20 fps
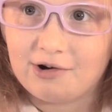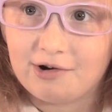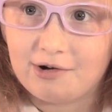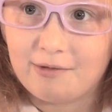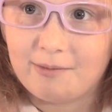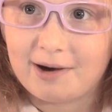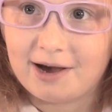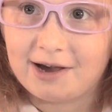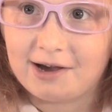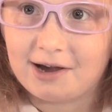
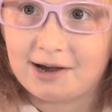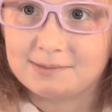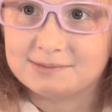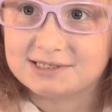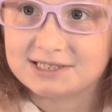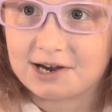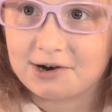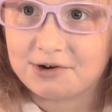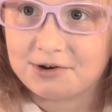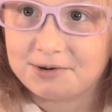Oh my, B,
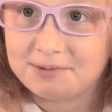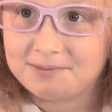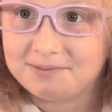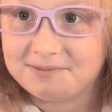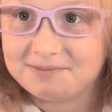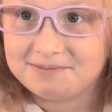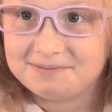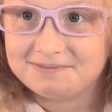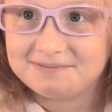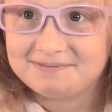I'm scared.
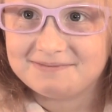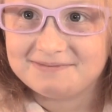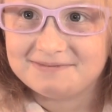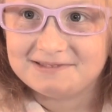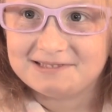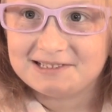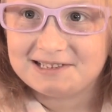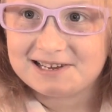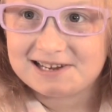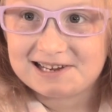thirty-one
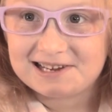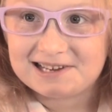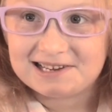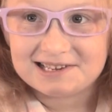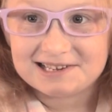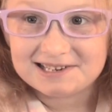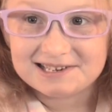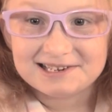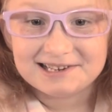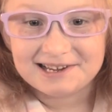thousand
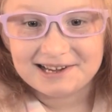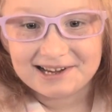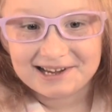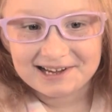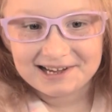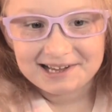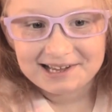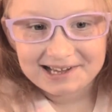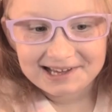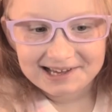seven
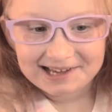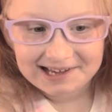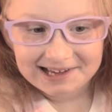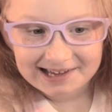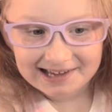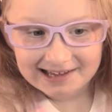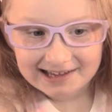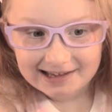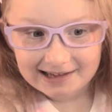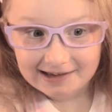hundred
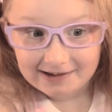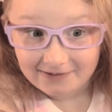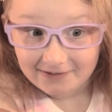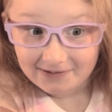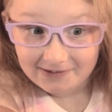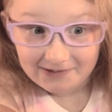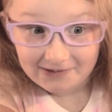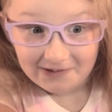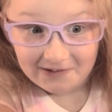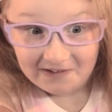miles.
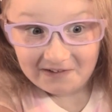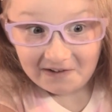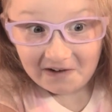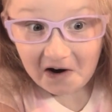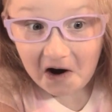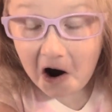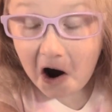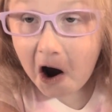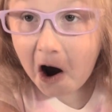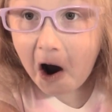Or
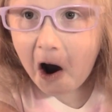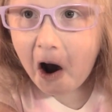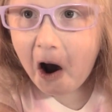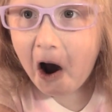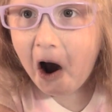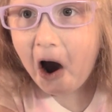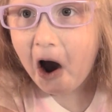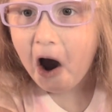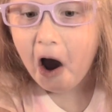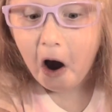fifty-one
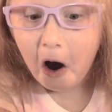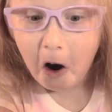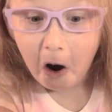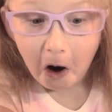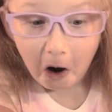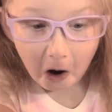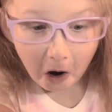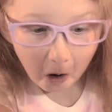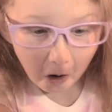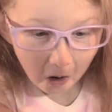thousand
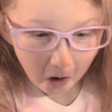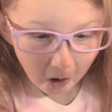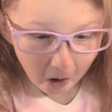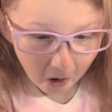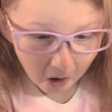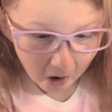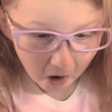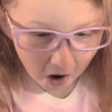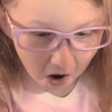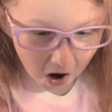kilometers.
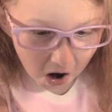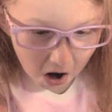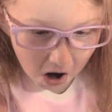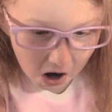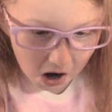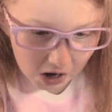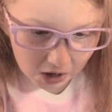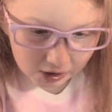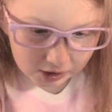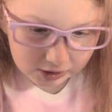
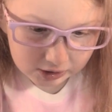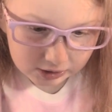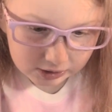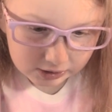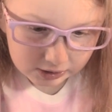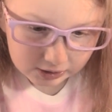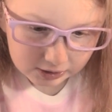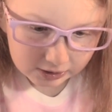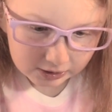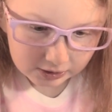
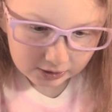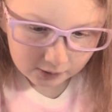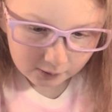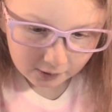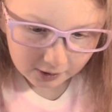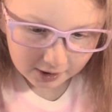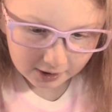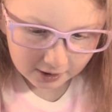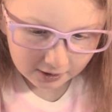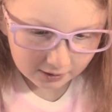
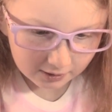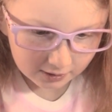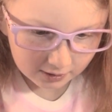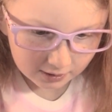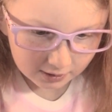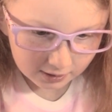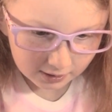Um.